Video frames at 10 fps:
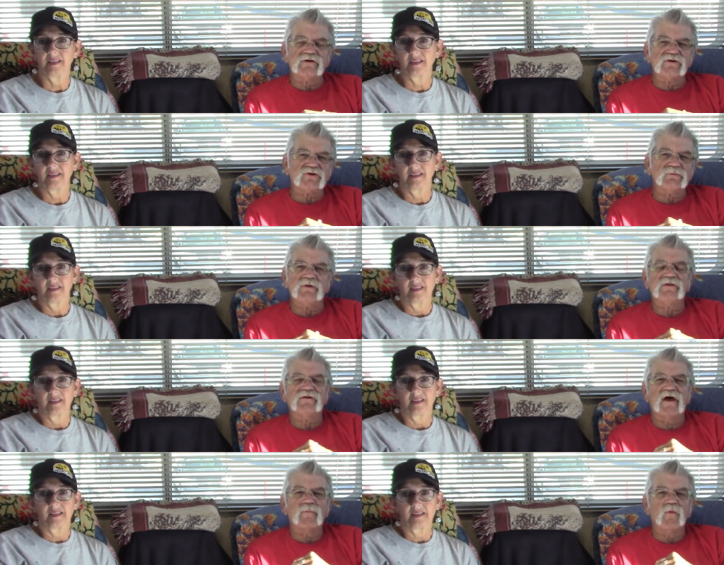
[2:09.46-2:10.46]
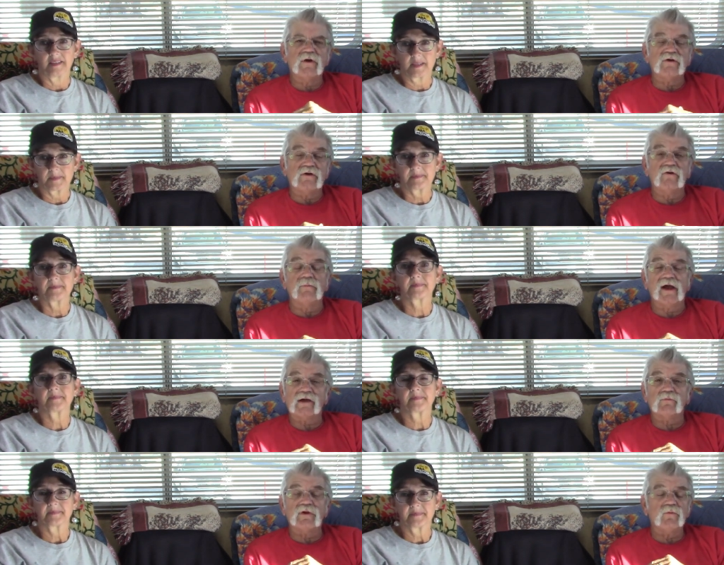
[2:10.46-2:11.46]
Speaker 1: and it should be the top one, and you can go back
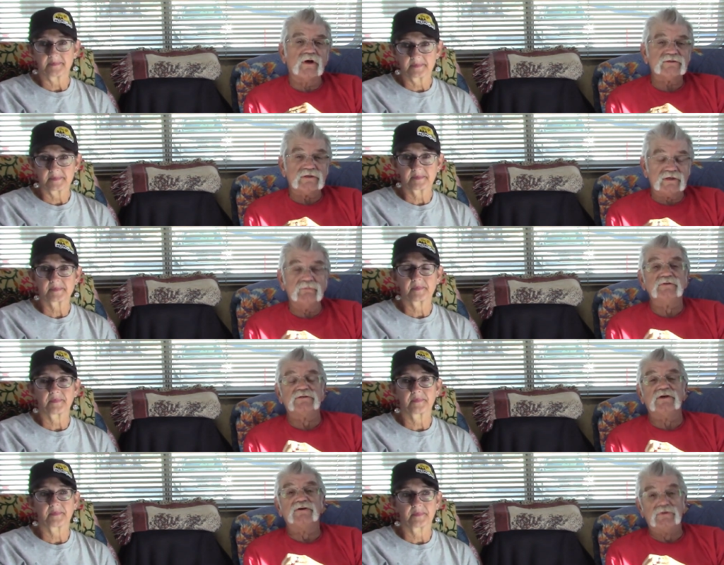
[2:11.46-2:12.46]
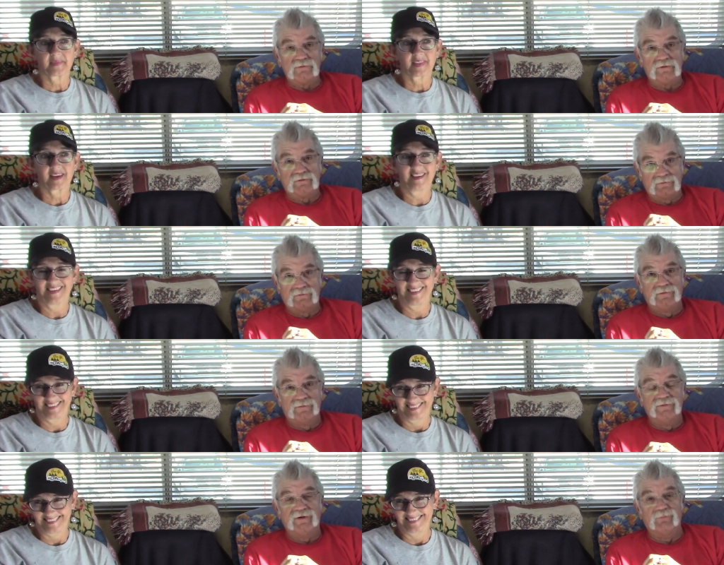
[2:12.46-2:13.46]
and rewatch it. It was a hoot.
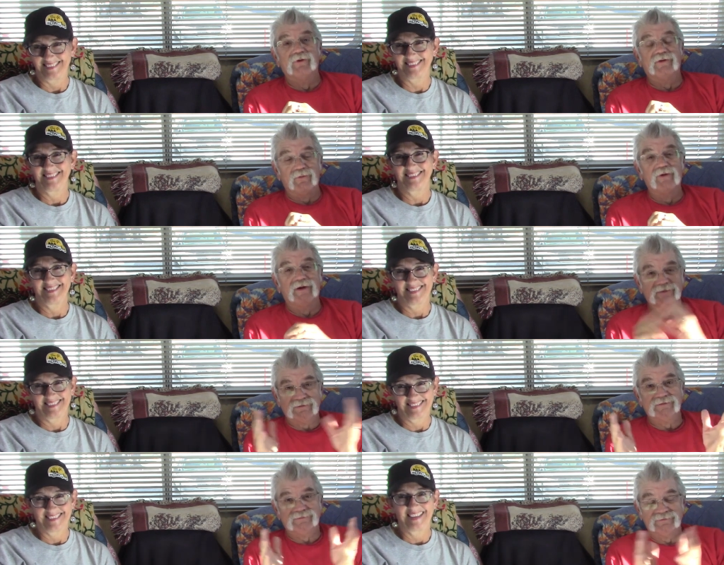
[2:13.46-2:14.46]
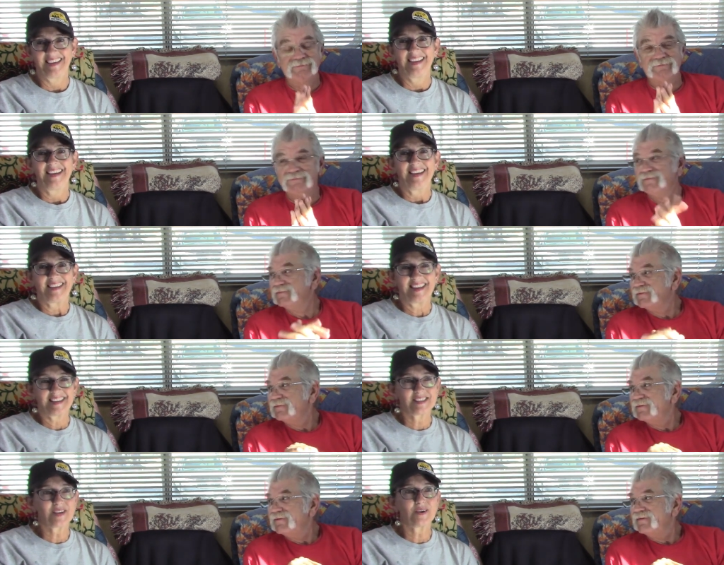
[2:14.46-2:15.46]
It really was.
Speaker 2: Yeah,
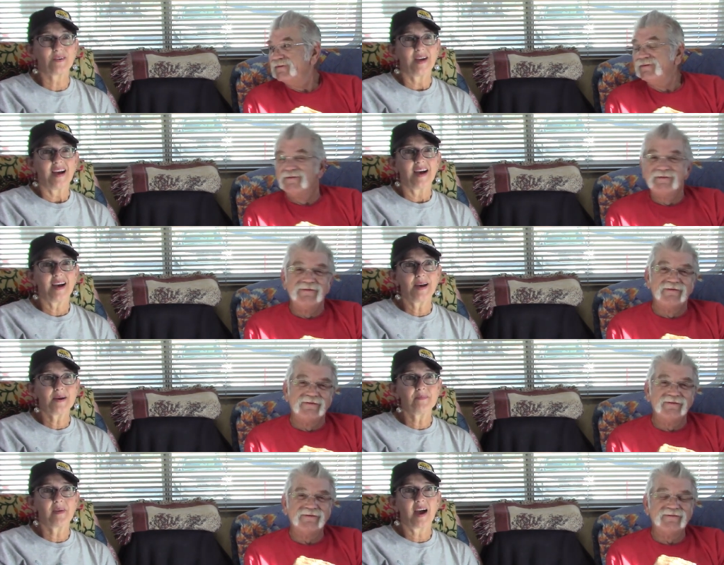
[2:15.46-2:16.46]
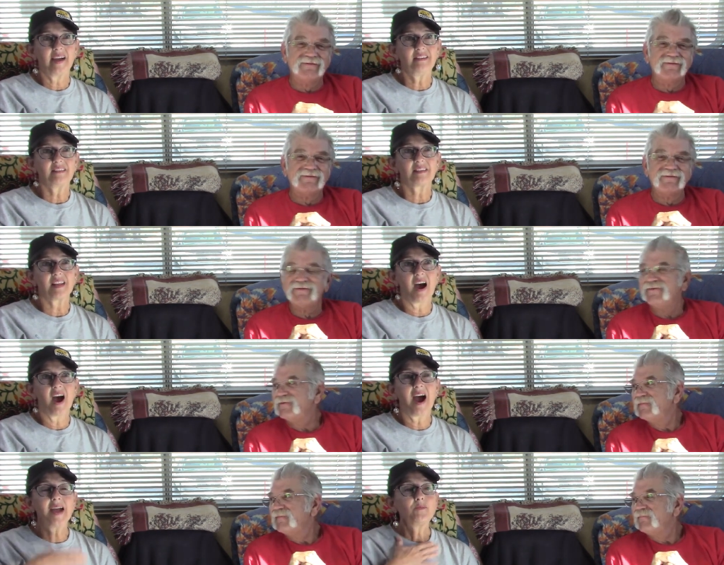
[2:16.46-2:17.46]
so I'm
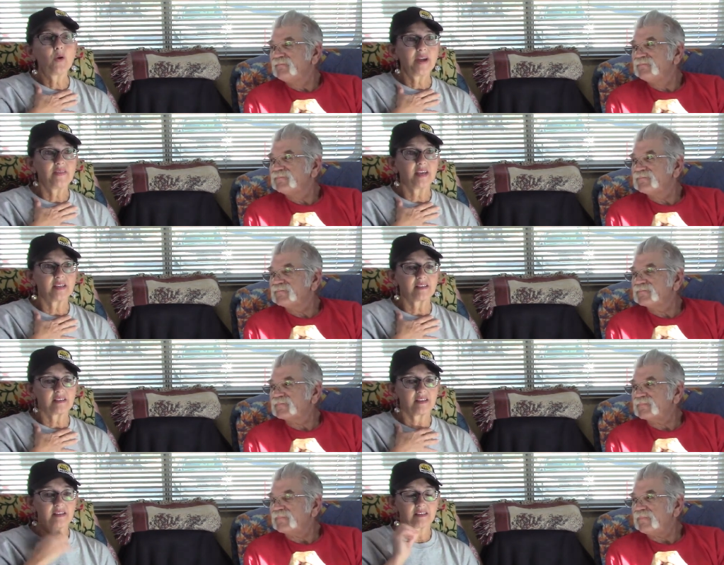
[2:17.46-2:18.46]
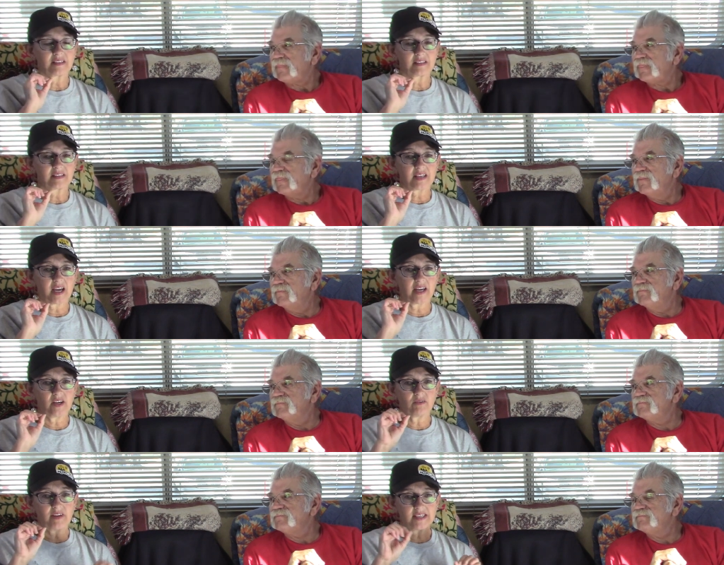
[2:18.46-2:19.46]
one that I
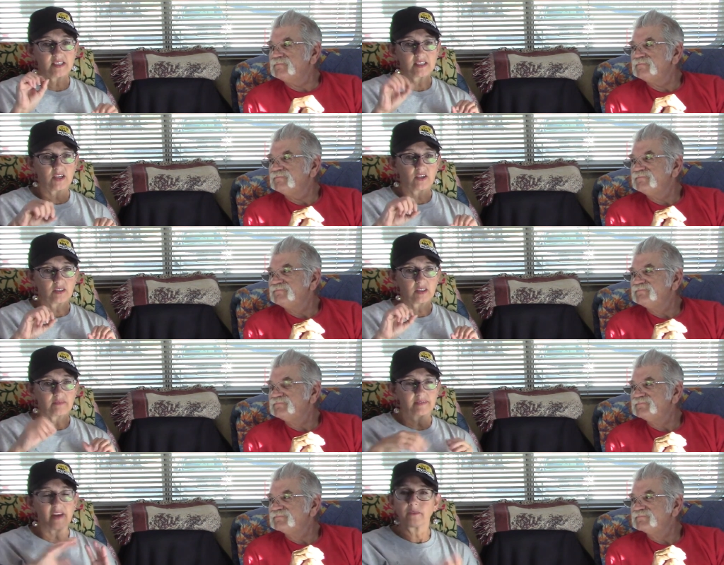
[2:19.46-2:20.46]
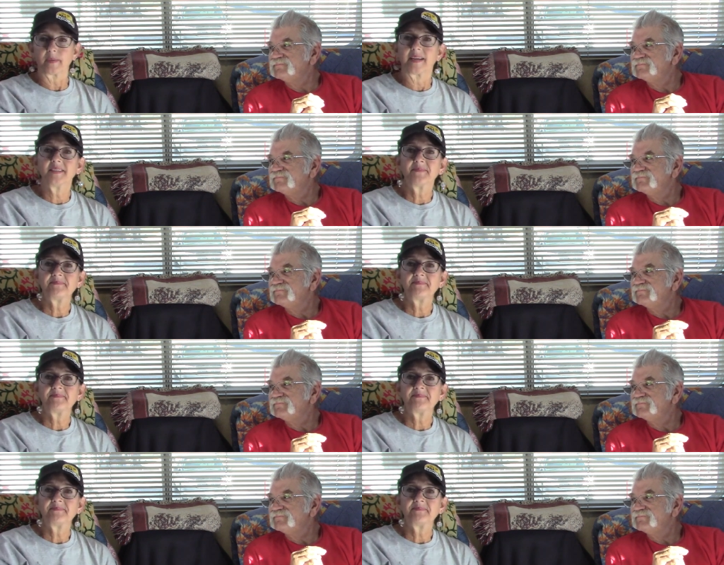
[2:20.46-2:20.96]
don't necessarily, never mind.